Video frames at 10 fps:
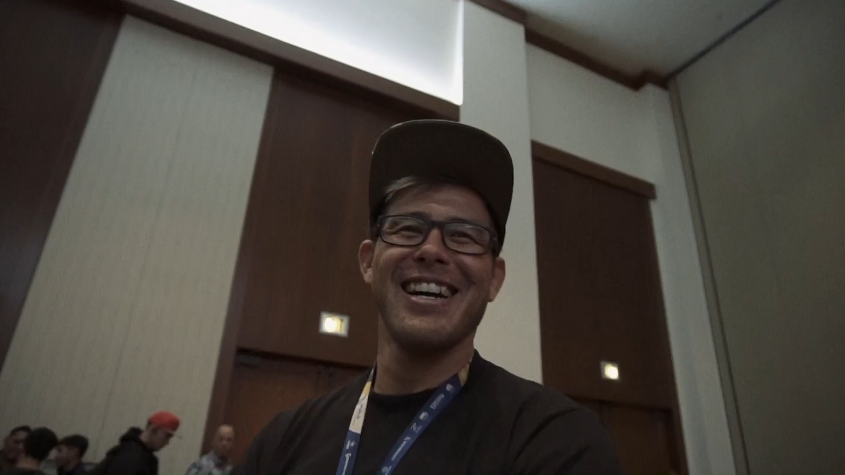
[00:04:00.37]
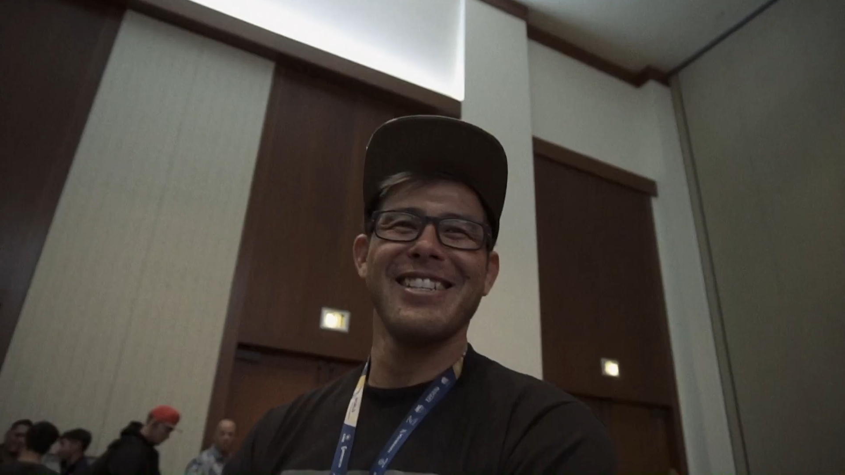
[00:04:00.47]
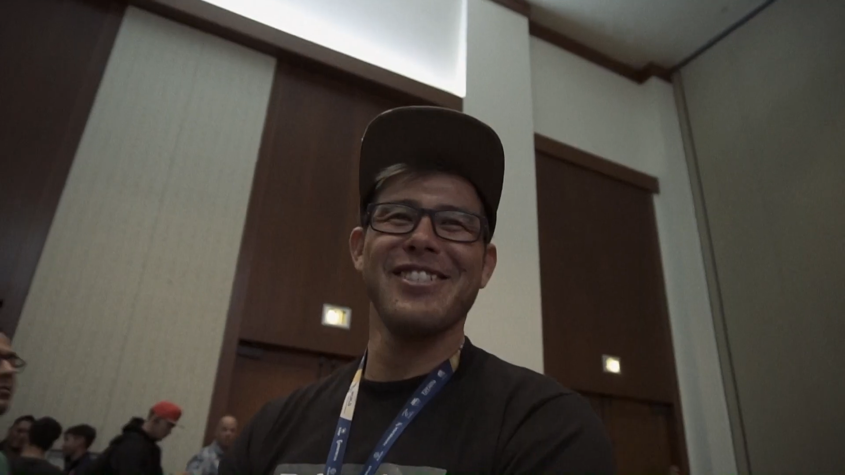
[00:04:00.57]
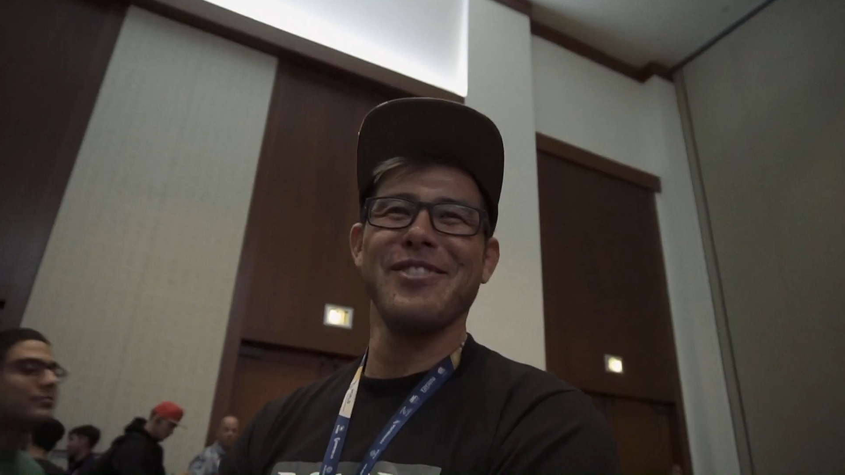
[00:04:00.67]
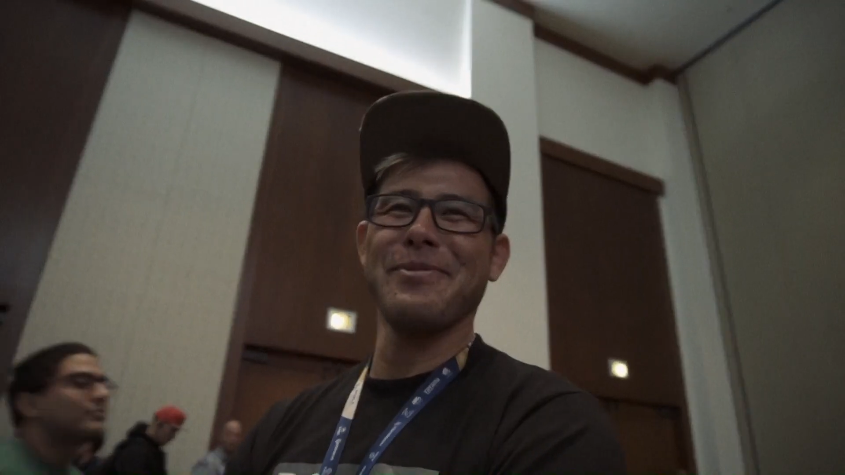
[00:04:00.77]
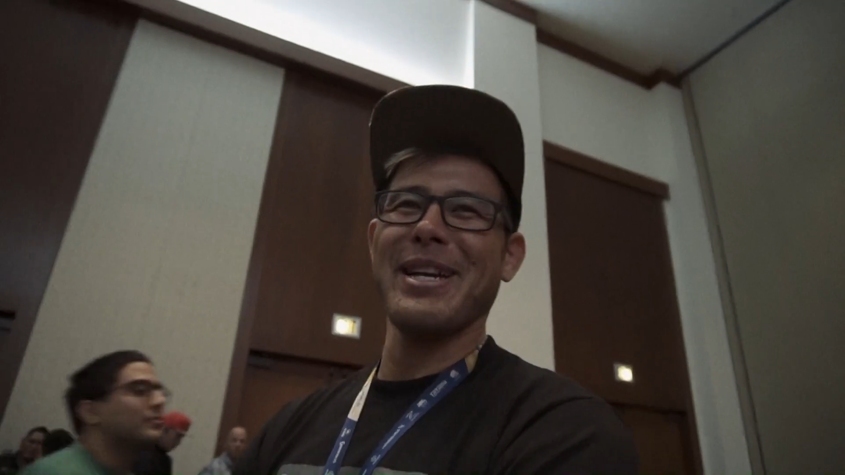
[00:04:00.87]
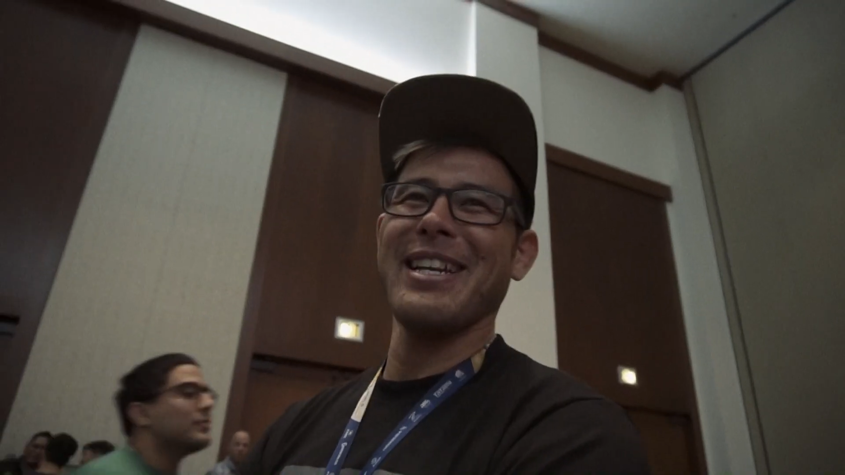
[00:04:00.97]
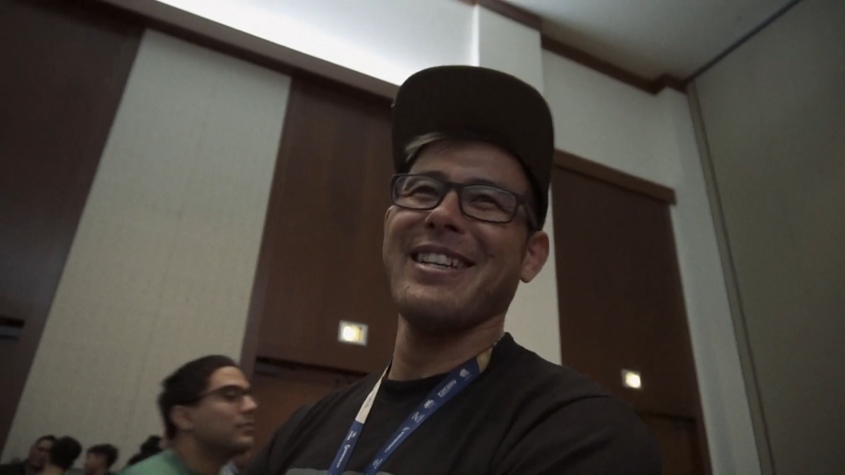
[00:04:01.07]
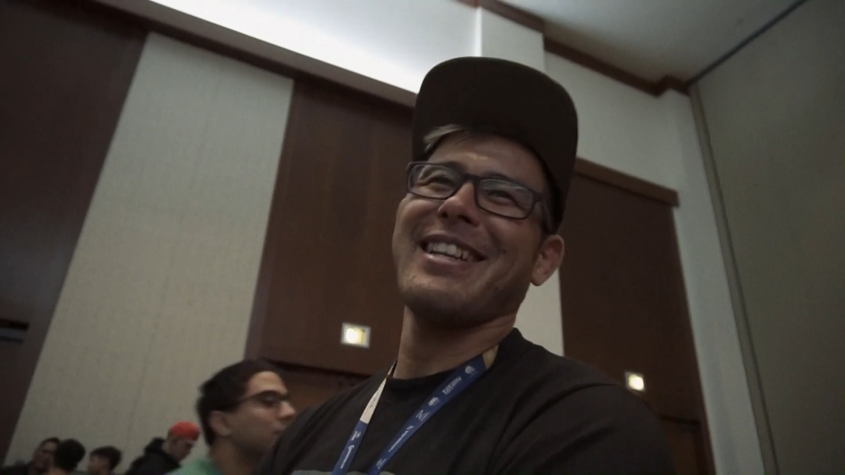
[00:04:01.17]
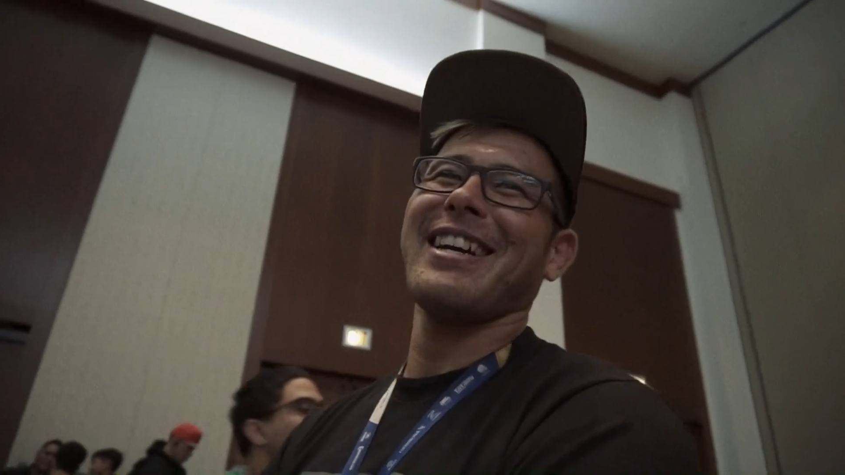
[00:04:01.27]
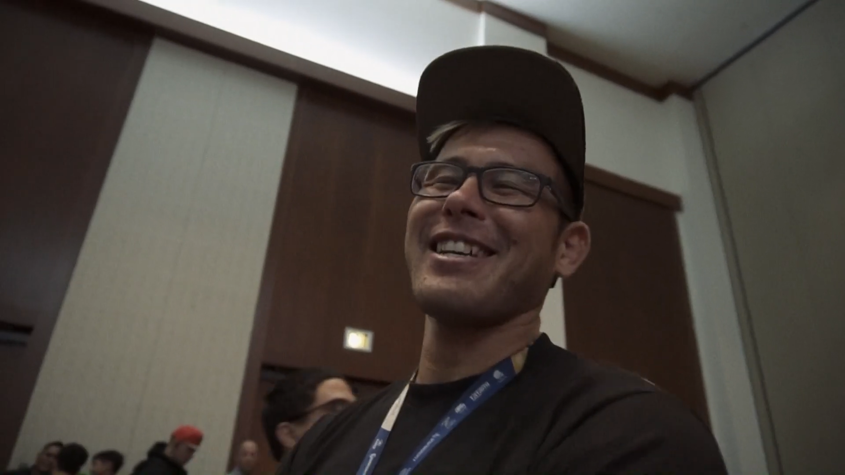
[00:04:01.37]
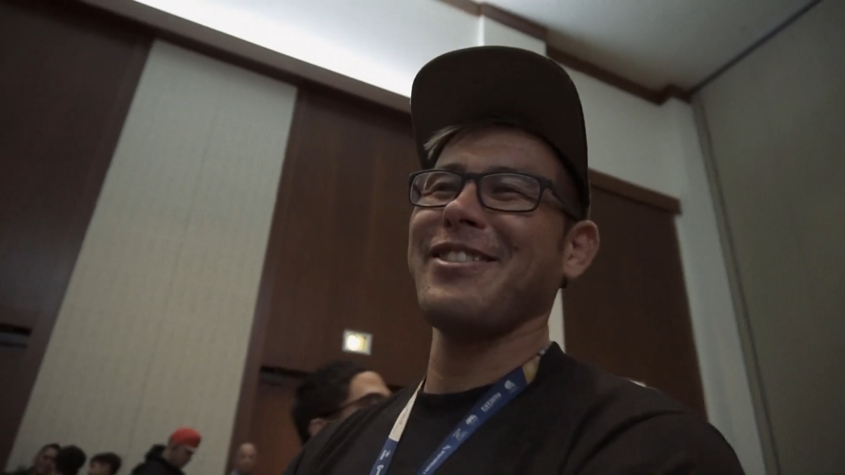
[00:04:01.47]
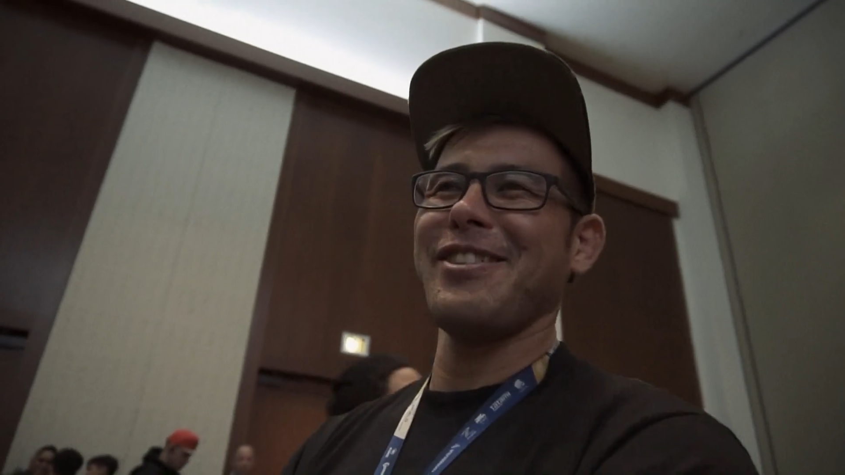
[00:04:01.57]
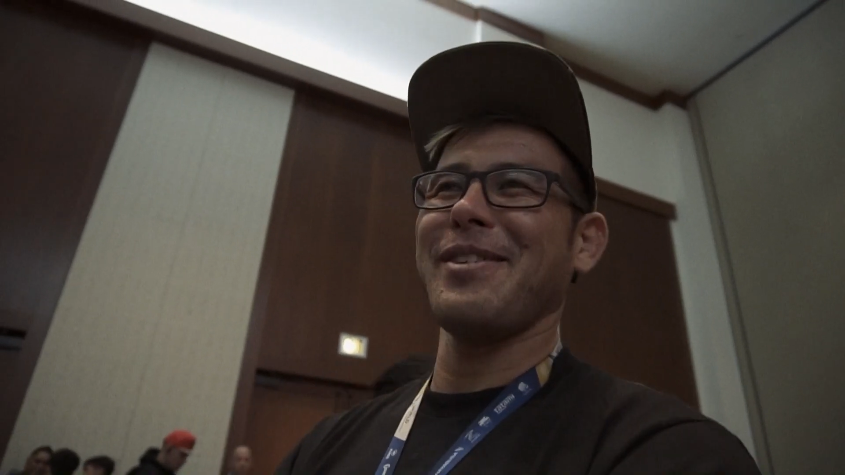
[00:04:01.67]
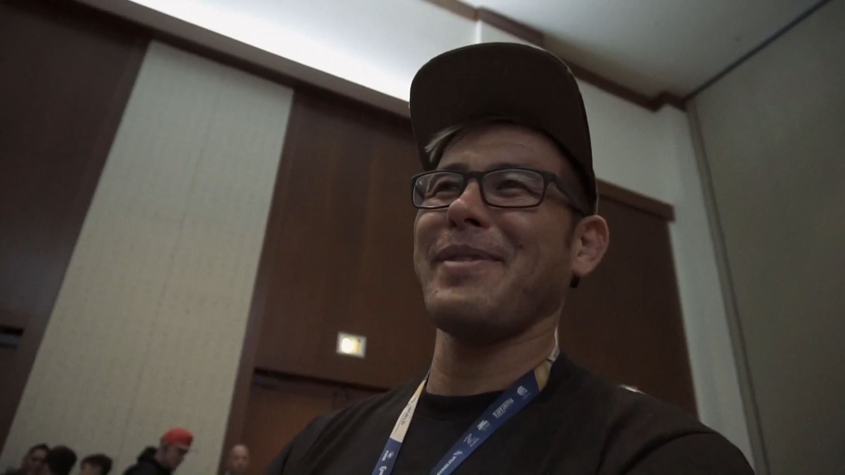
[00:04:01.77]
I just threw my, like I
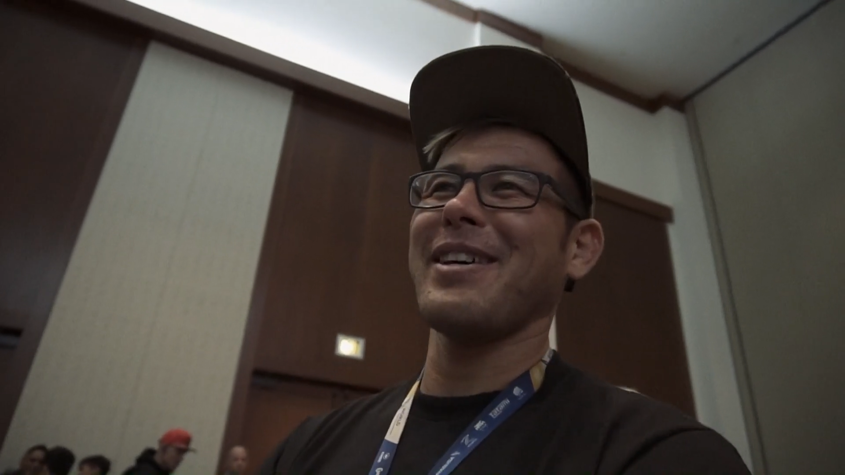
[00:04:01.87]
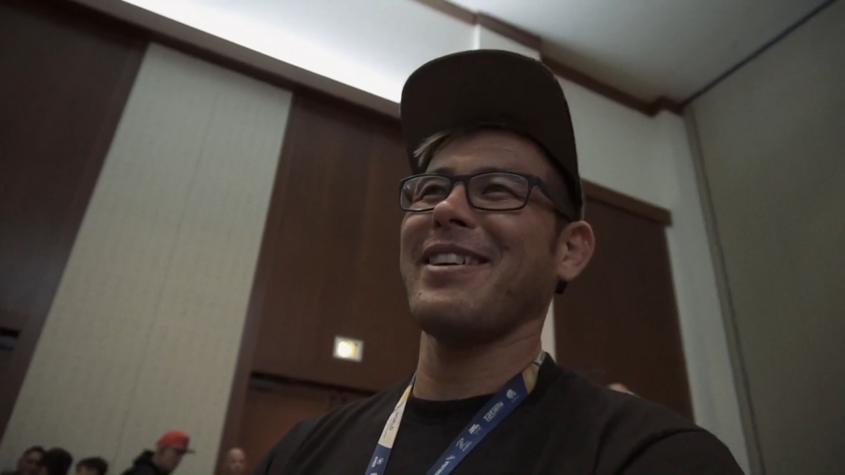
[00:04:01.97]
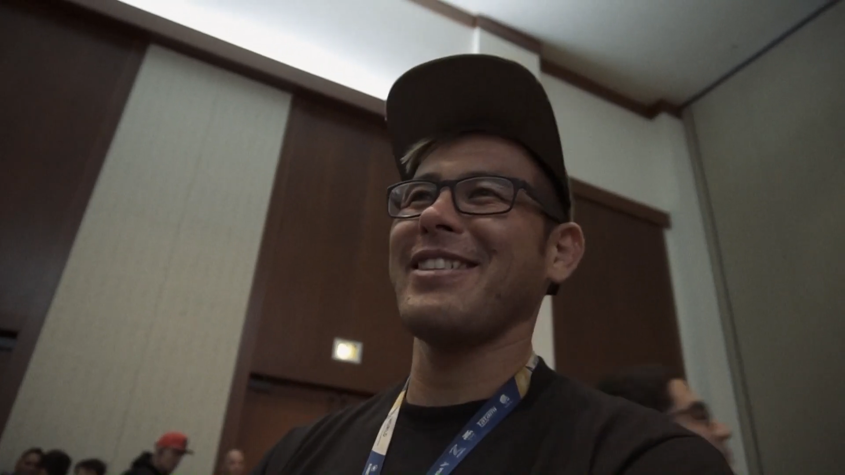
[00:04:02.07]
told him, I'll,